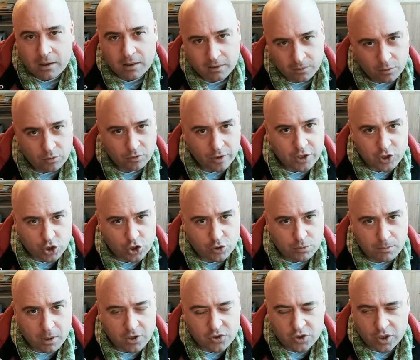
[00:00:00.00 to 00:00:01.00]
rich
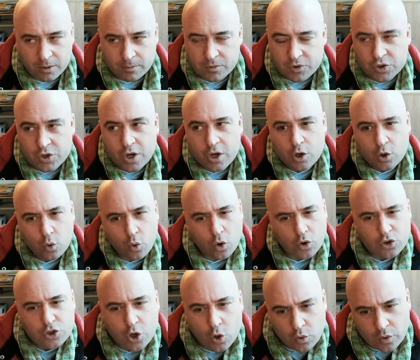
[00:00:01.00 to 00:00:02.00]
Muslims, who
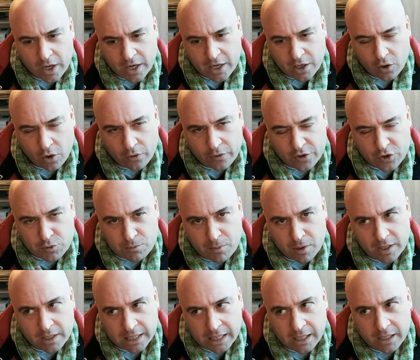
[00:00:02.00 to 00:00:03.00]
are donating all this
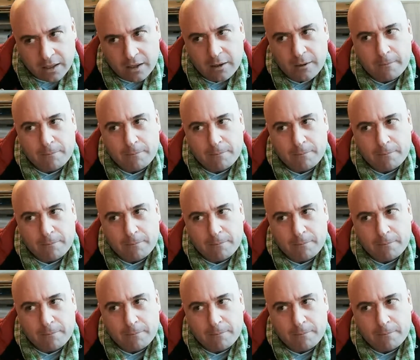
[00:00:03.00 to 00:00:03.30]
money